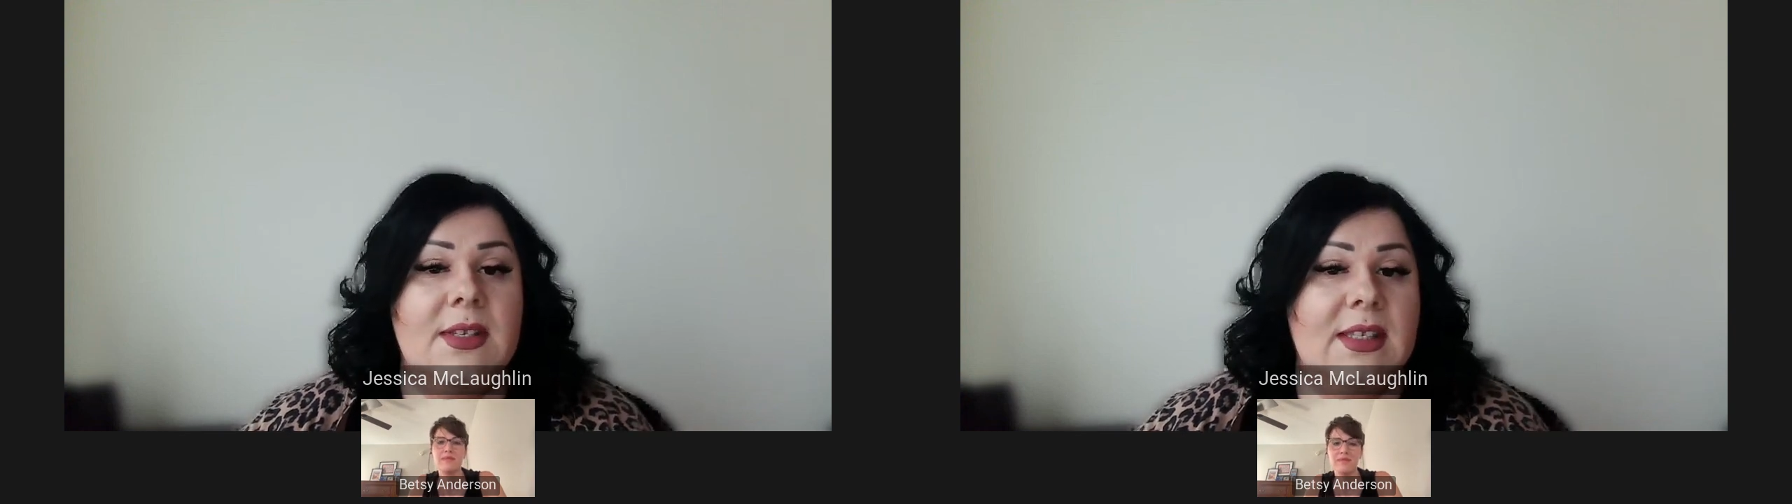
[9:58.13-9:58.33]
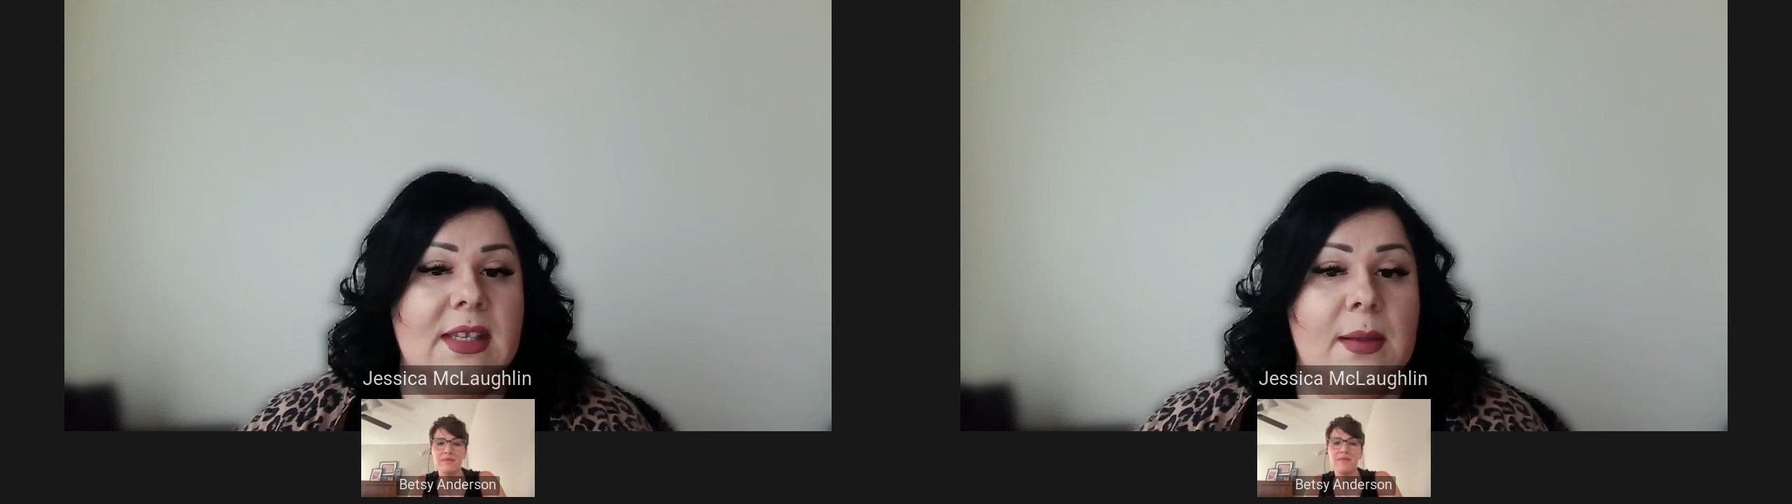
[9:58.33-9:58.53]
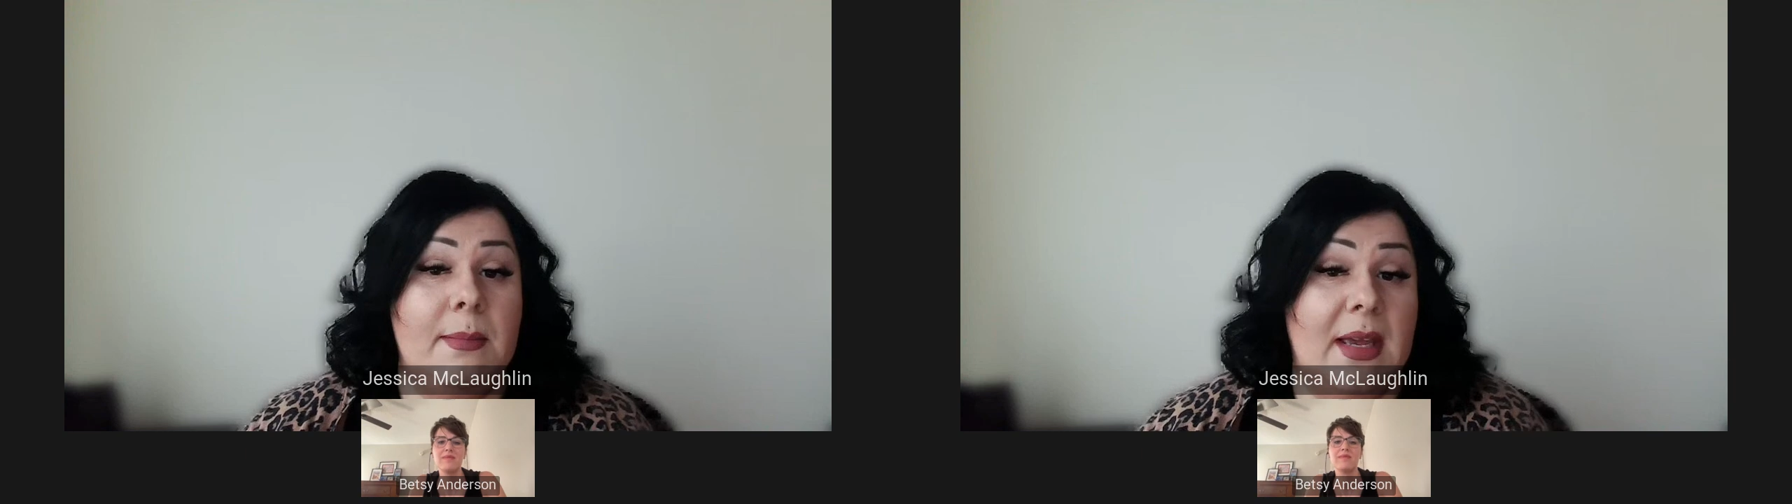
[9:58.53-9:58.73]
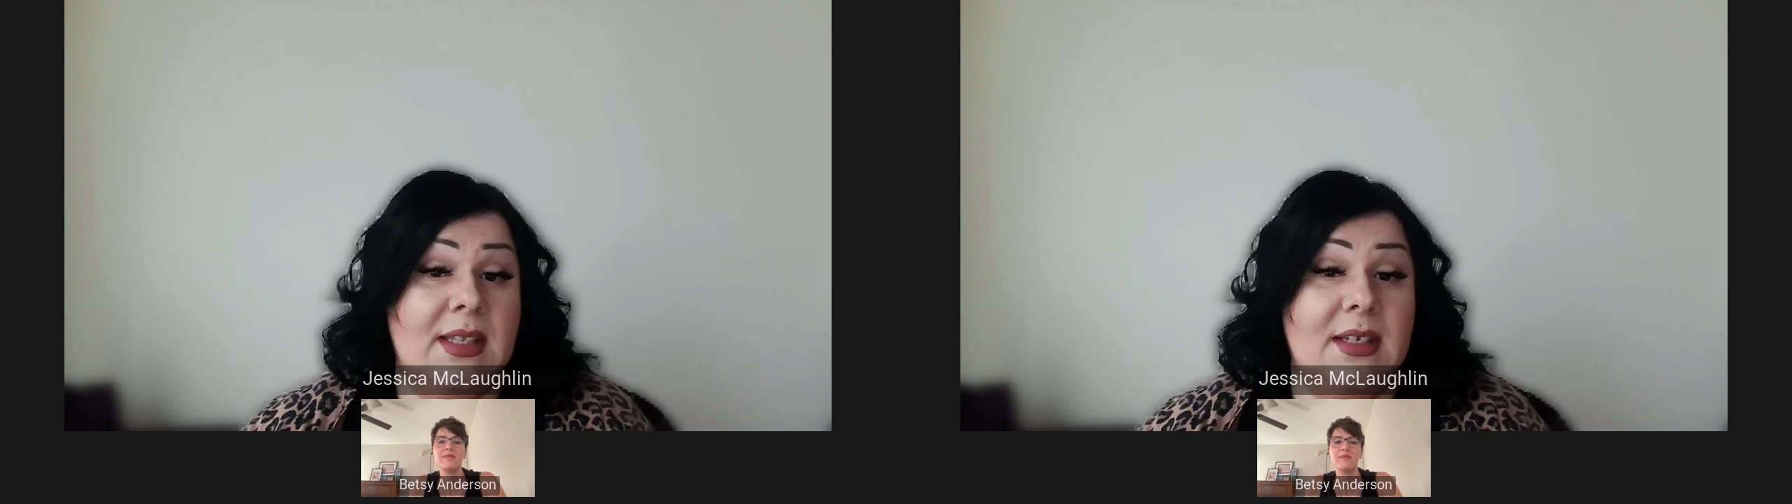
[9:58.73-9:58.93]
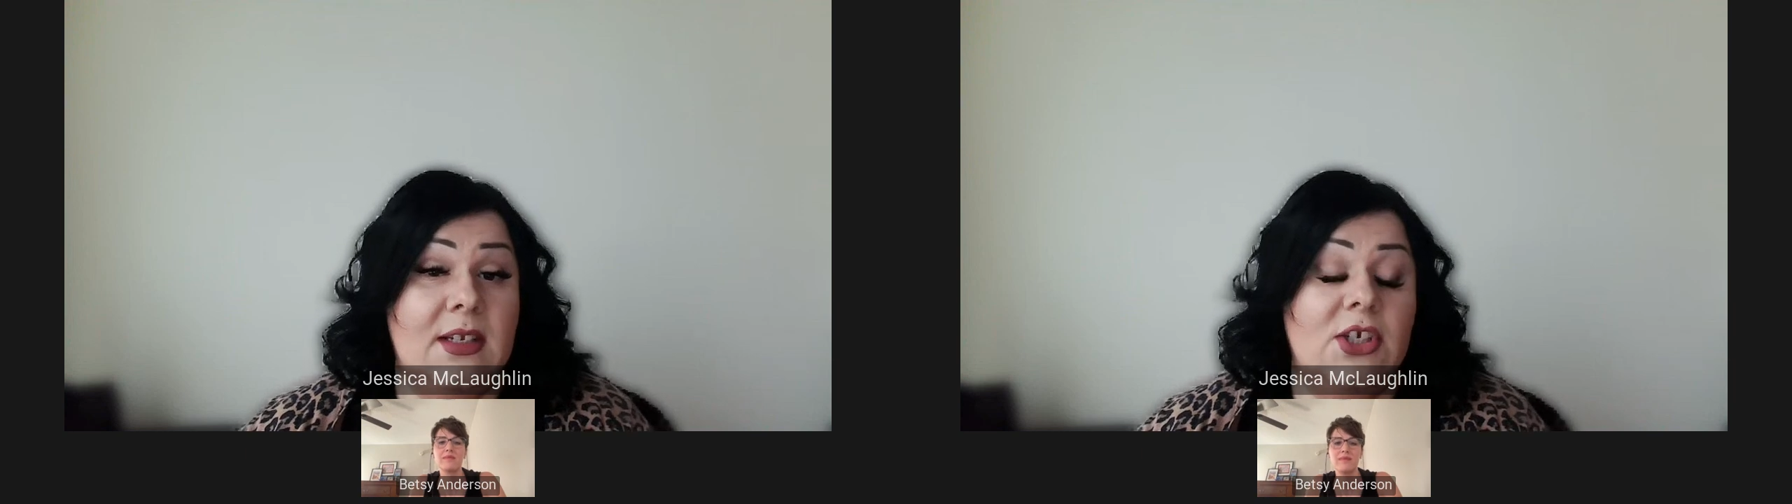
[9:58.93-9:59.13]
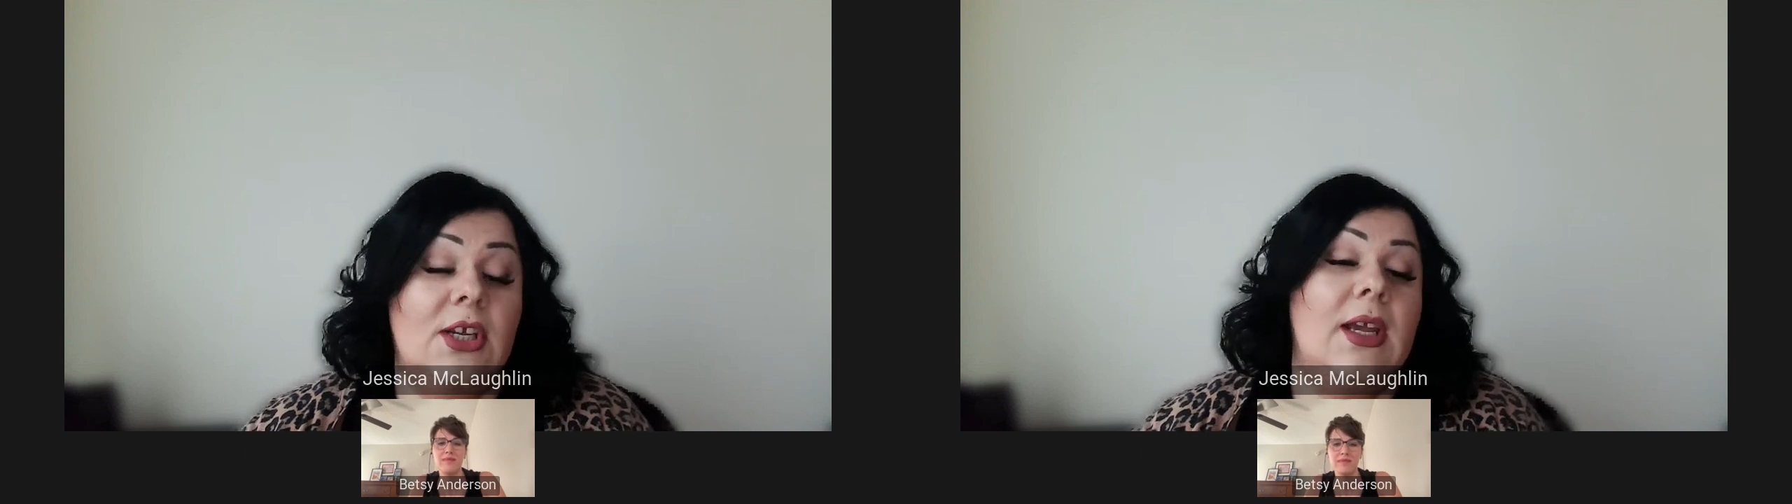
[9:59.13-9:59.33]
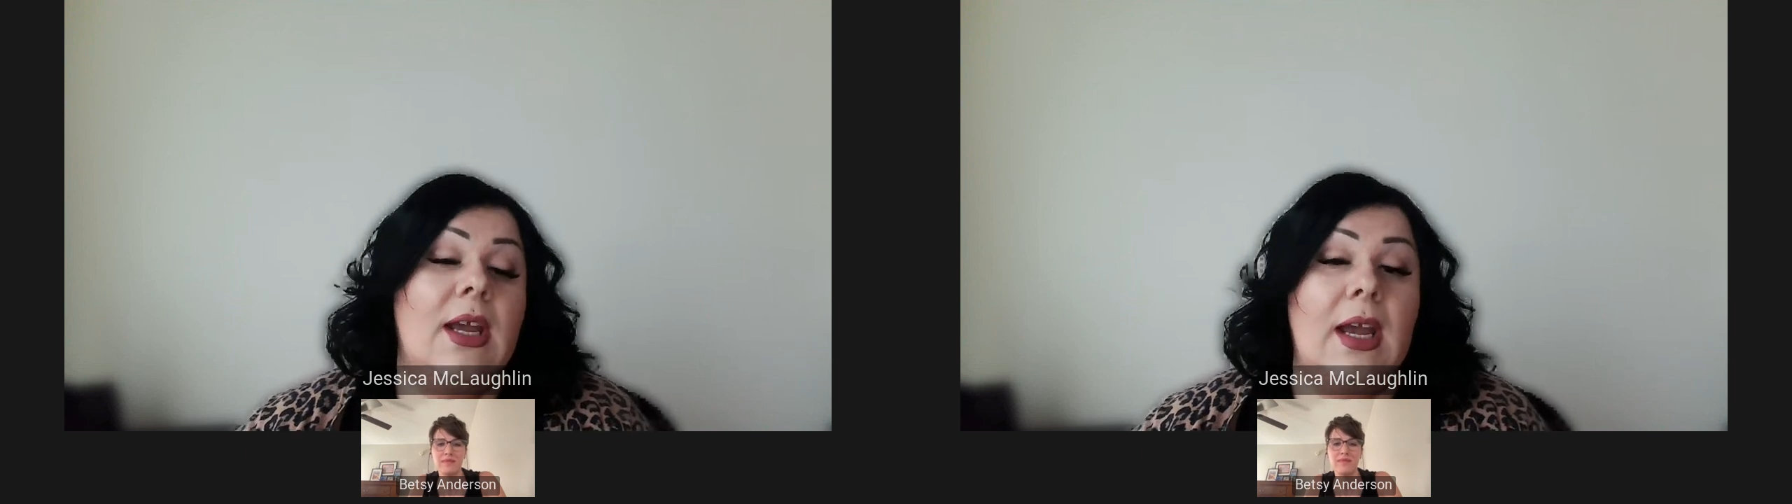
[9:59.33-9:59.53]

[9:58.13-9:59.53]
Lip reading: the same message